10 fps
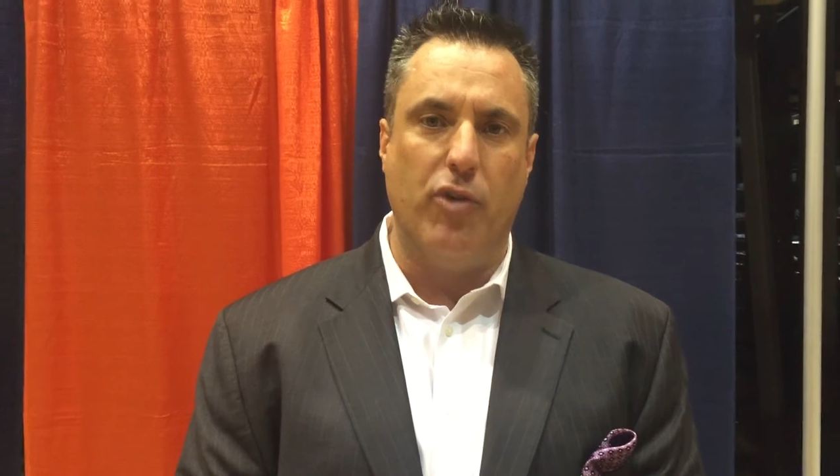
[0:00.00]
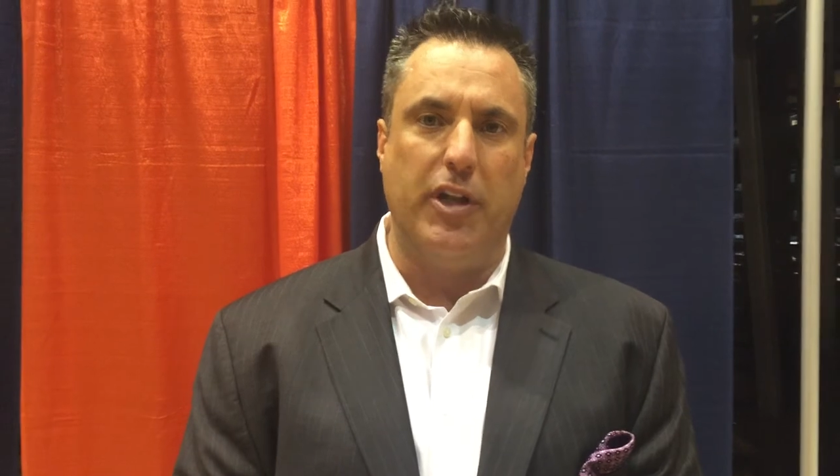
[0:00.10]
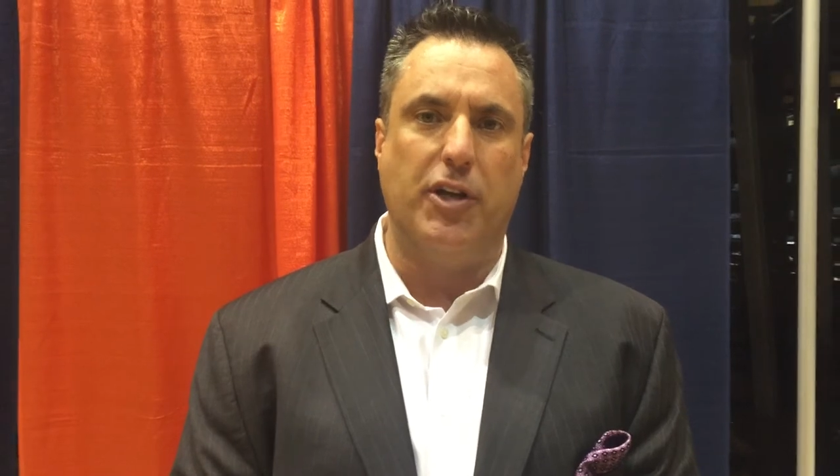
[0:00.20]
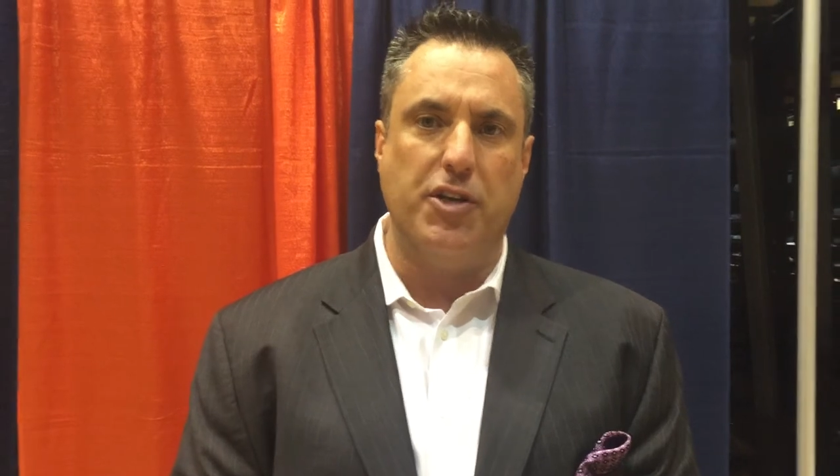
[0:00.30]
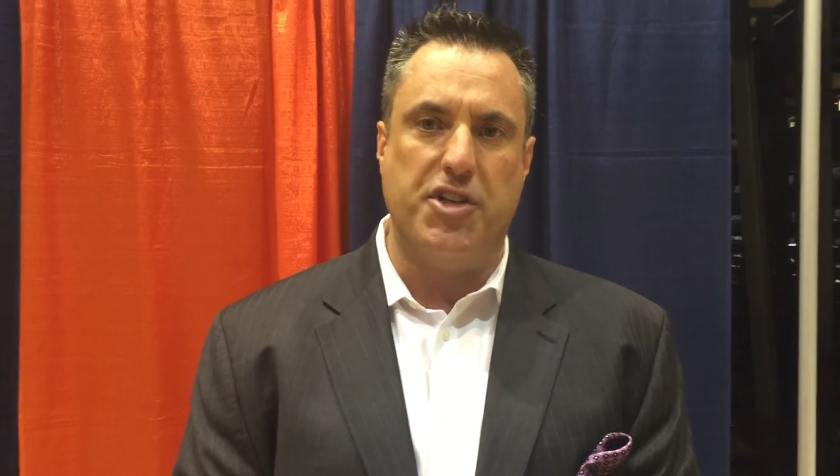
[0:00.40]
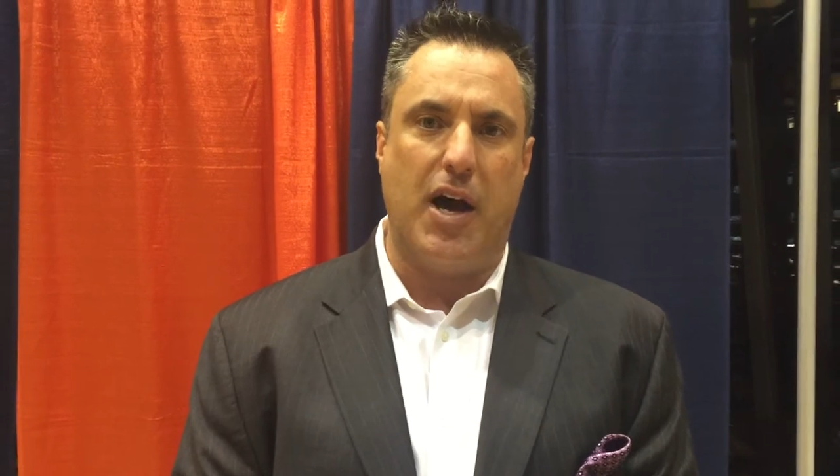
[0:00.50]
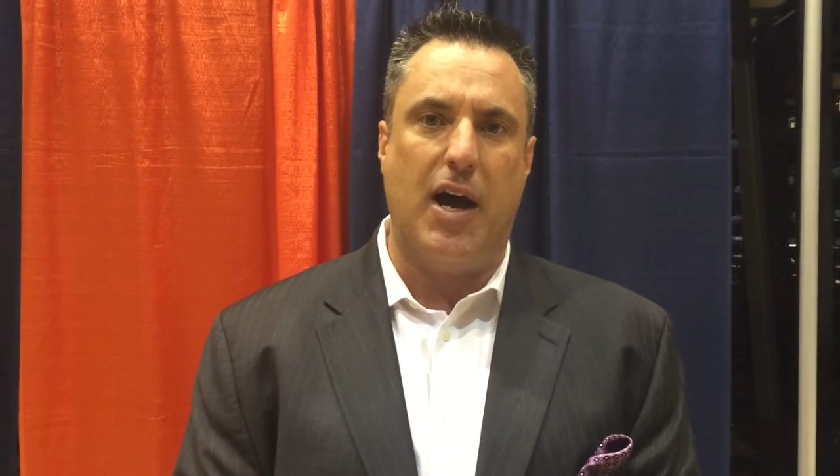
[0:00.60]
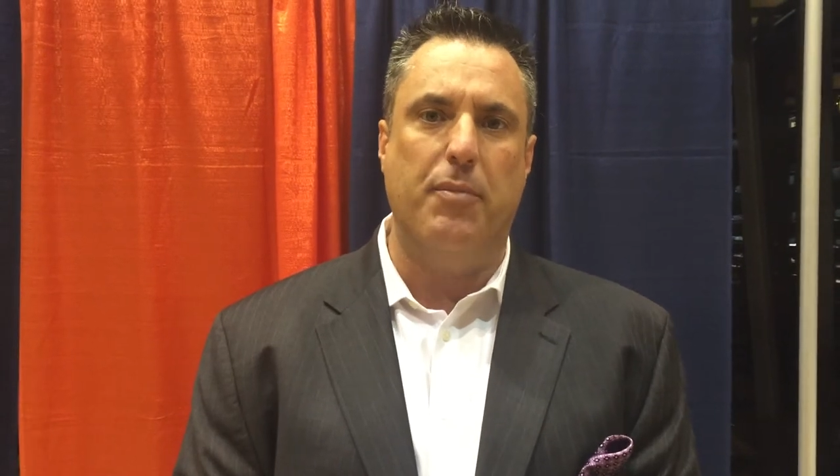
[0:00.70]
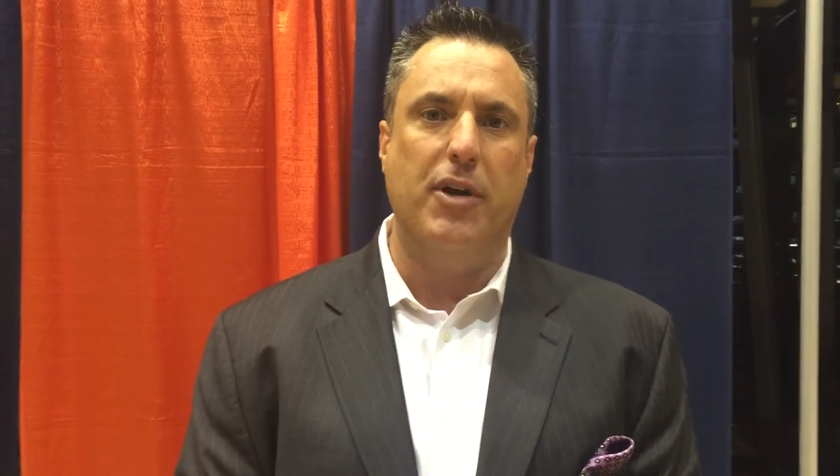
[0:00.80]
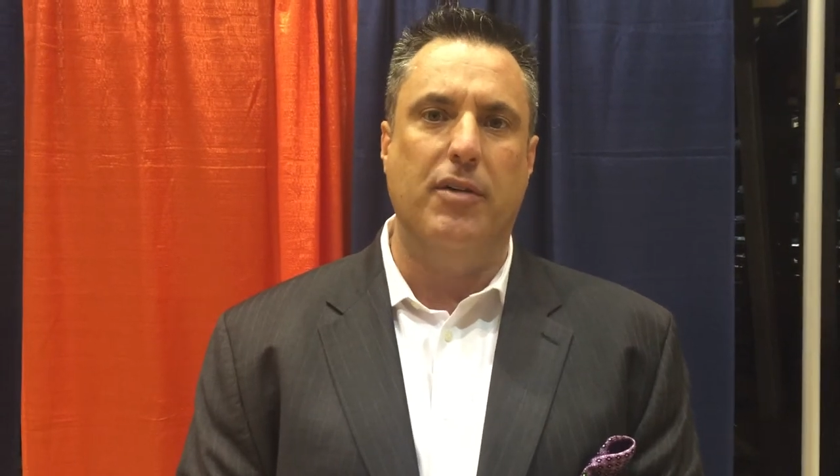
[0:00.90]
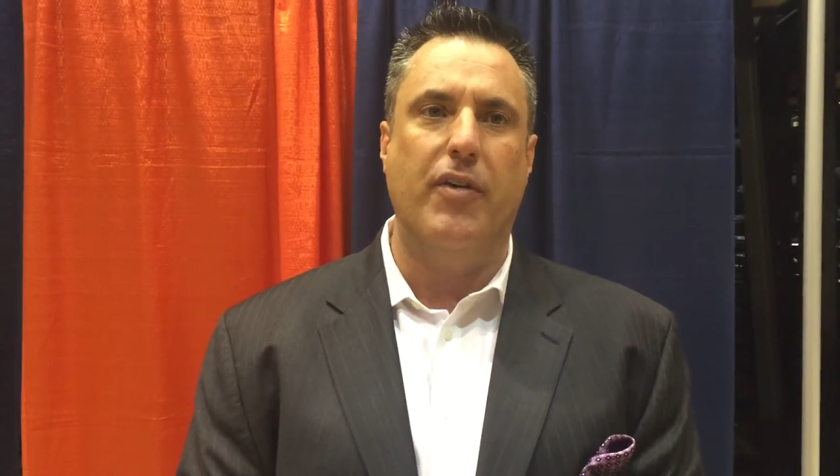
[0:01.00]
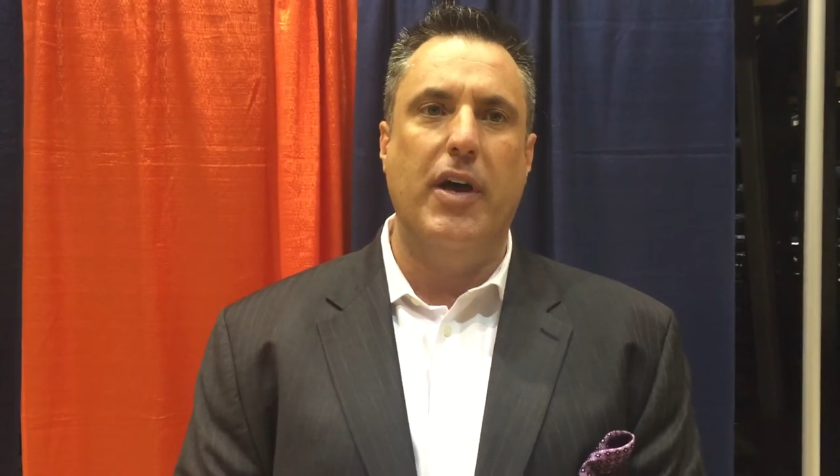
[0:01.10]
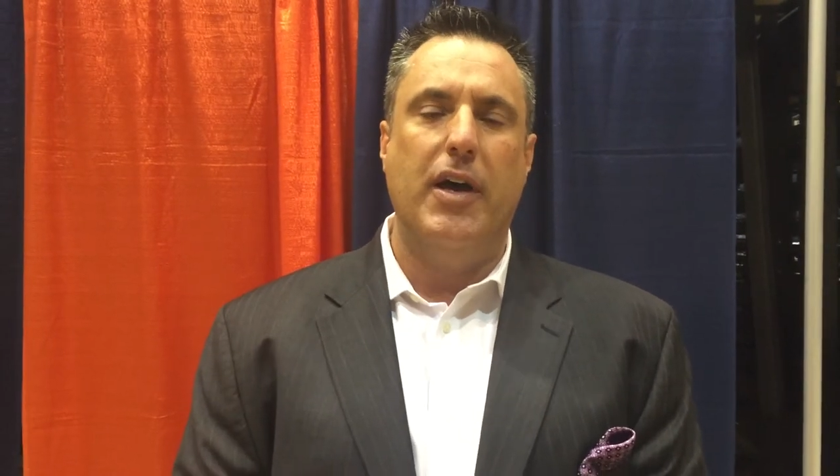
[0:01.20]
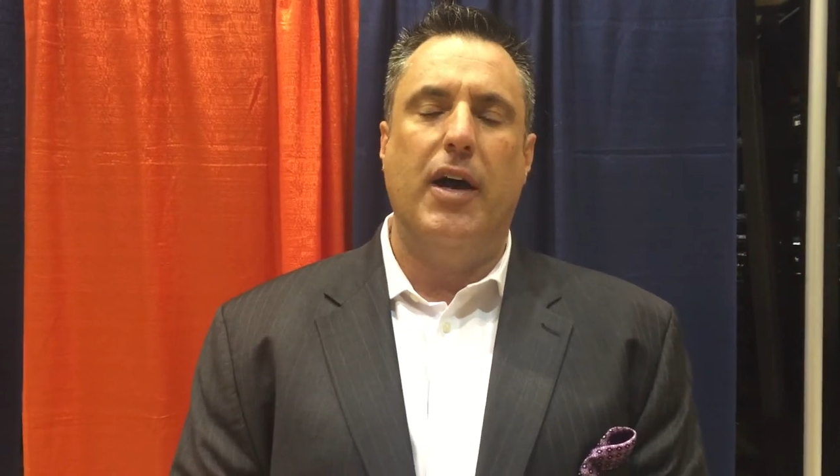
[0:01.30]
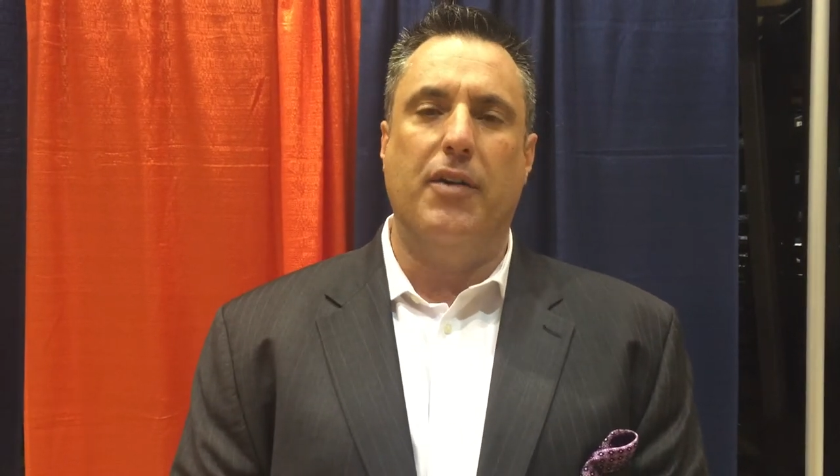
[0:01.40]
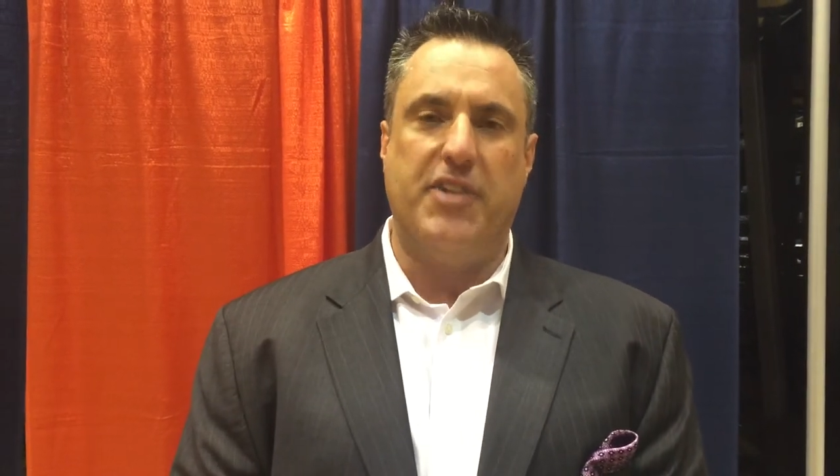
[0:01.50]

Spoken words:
really good job of